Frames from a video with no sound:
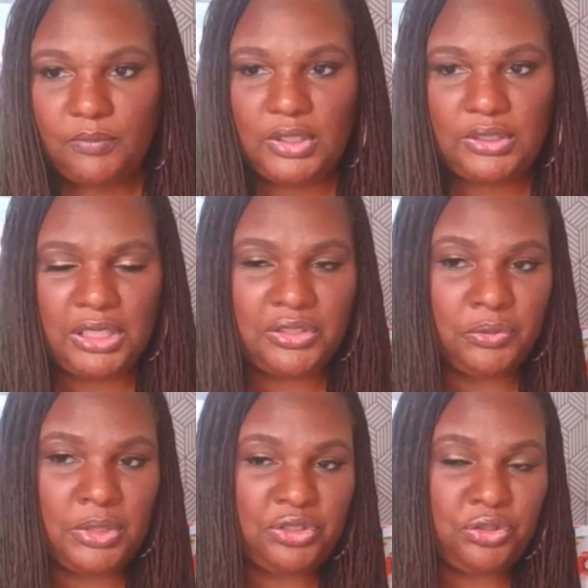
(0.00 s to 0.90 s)
That
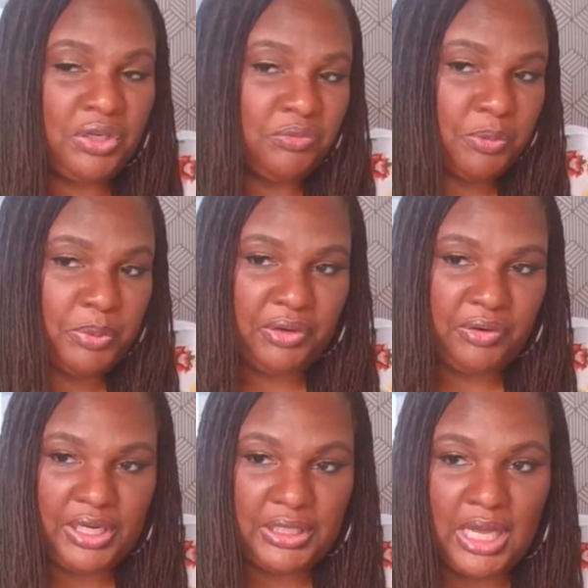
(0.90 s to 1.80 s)
so that you can repair
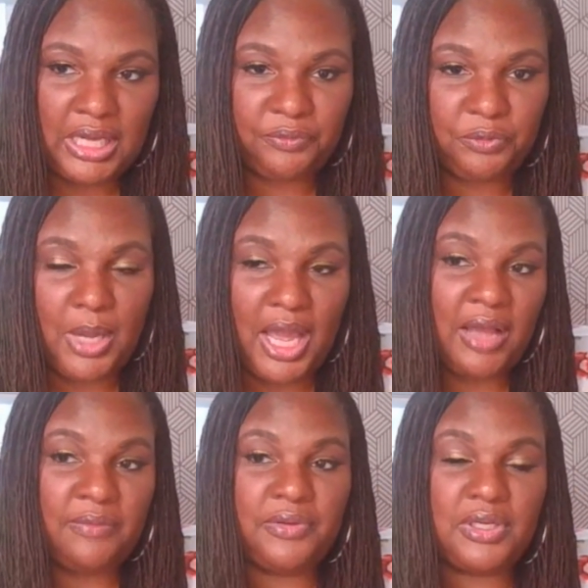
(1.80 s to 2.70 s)
any lock if you
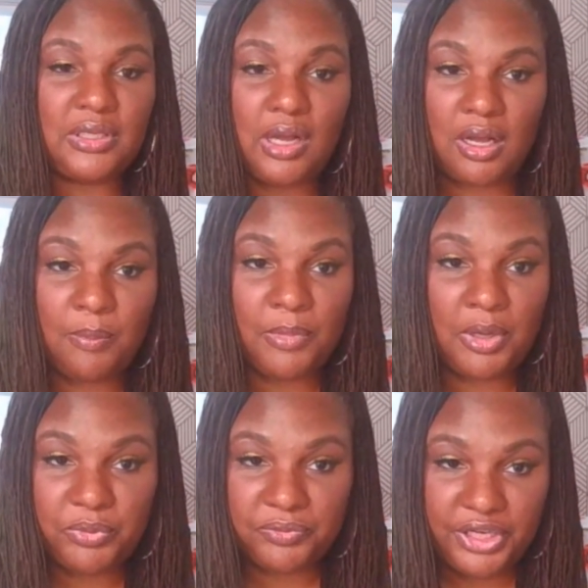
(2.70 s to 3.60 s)
have a
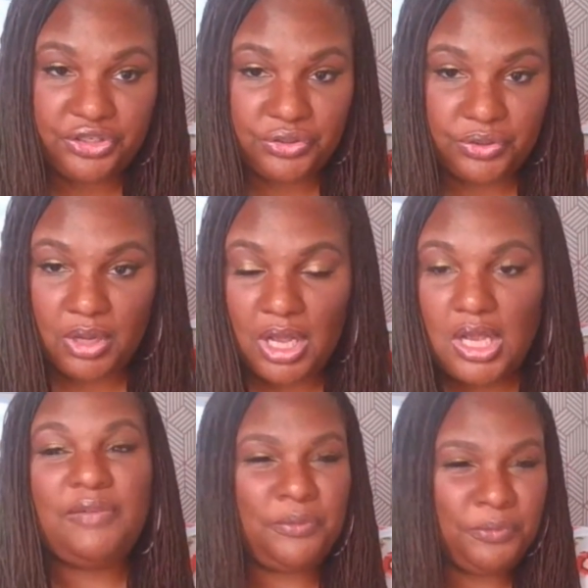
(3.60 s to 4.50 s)
professional,
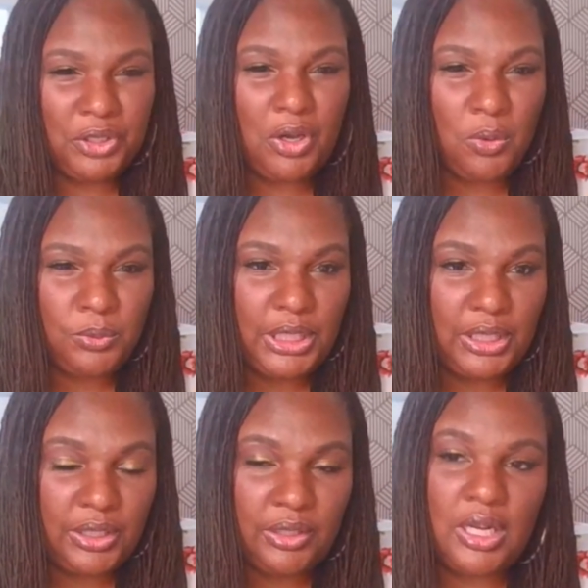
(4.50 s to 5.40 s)
even for your own
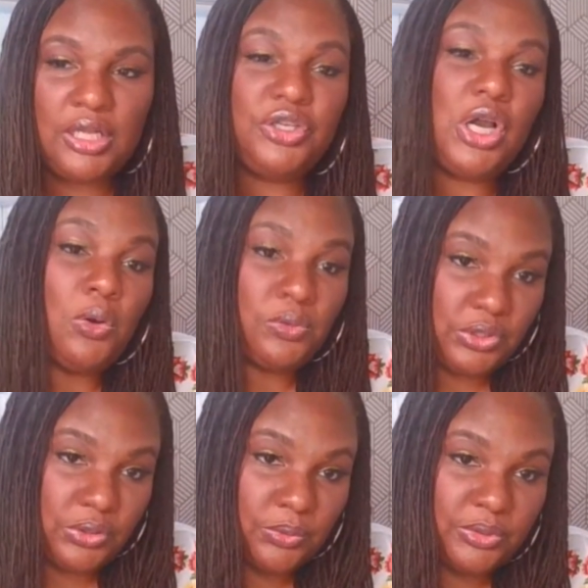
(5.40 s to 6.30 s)
hair, to go
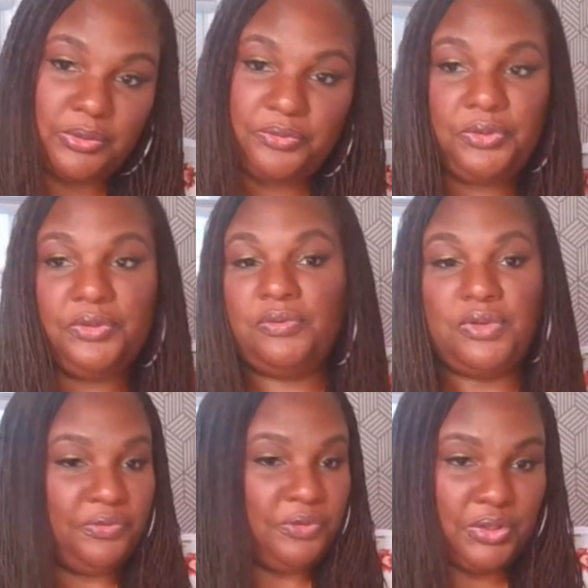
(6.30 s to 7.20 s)
to. So
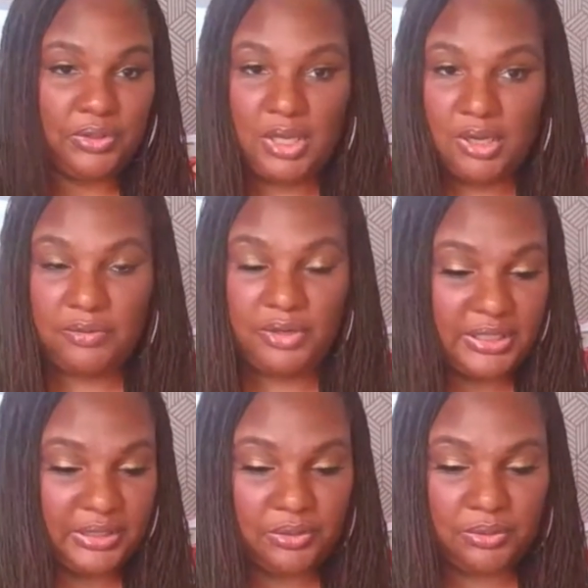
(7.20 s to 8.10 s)
even if you're
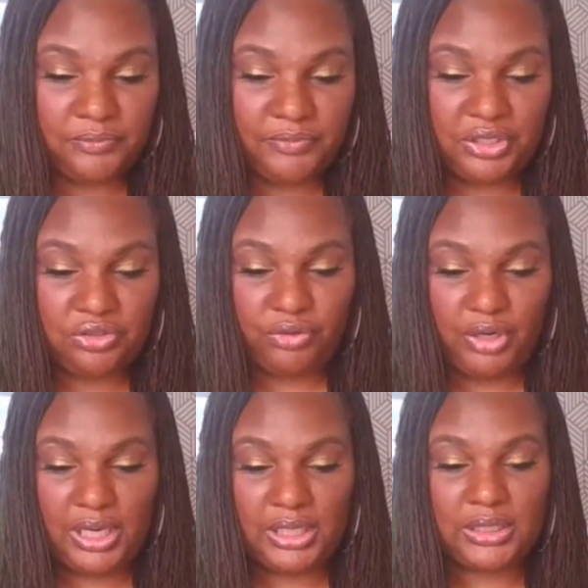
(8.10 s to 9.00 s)
very skilled, very
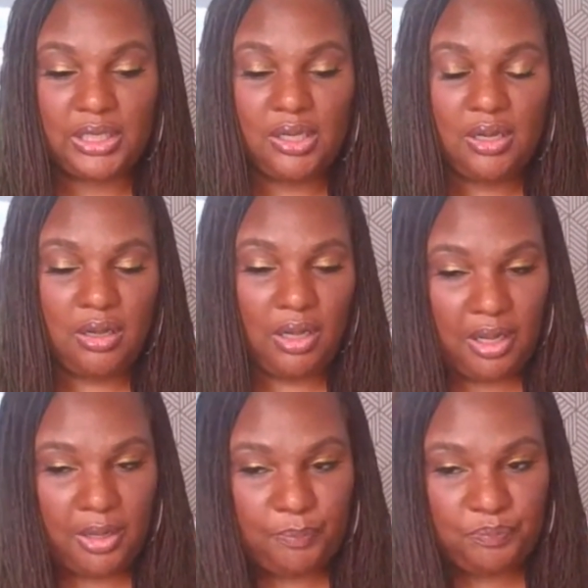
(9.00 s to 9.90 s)
trained,
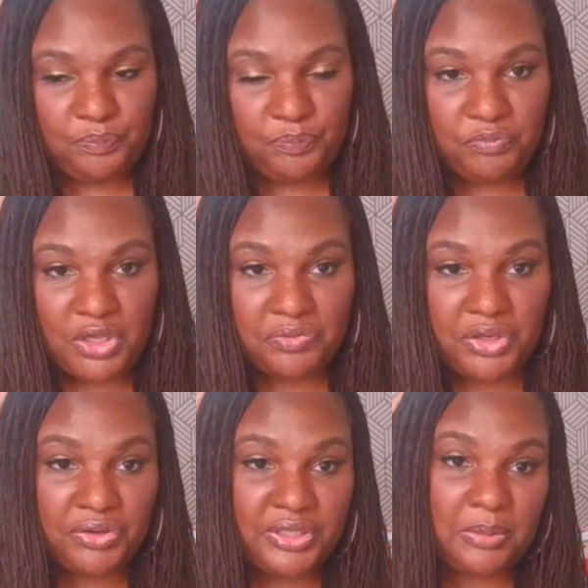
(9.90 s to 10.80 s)
um,
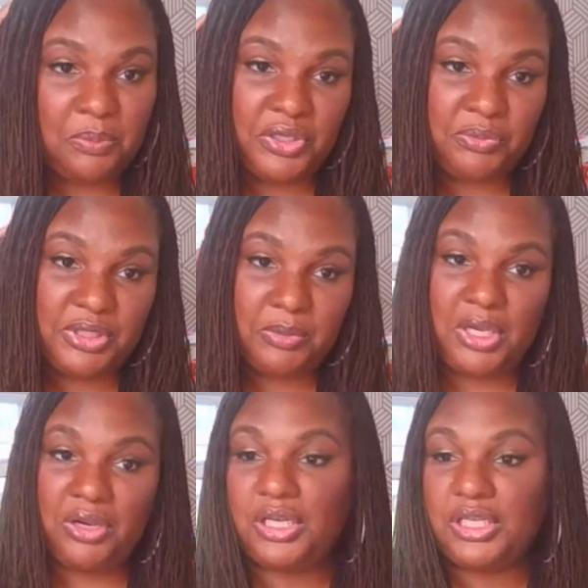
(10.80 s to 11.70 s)
there's some
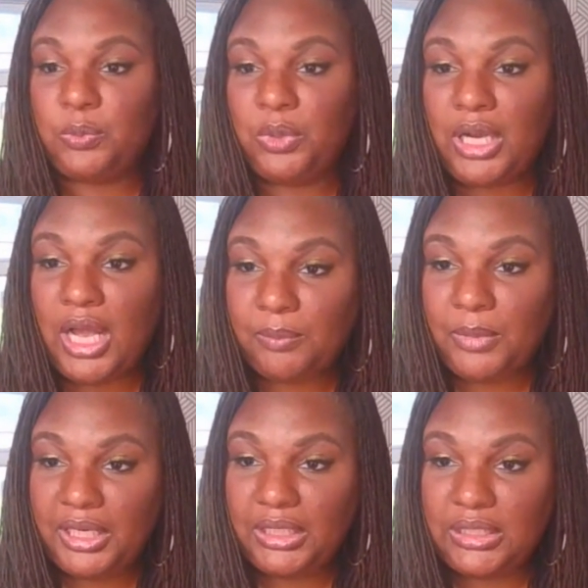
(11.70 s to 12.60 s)
areas where I
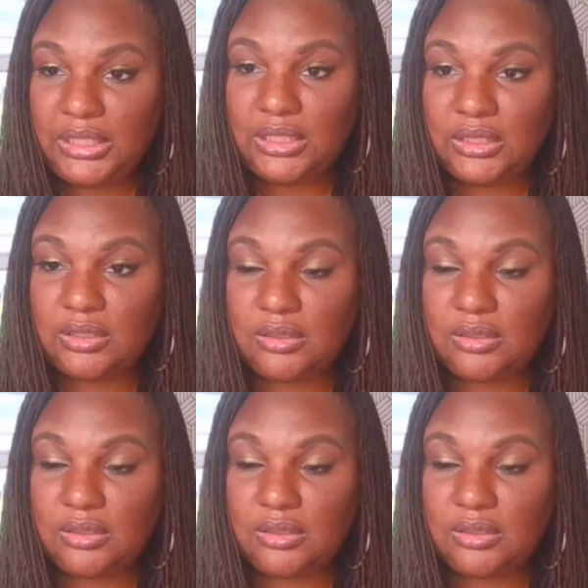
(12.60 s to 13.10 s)
might need,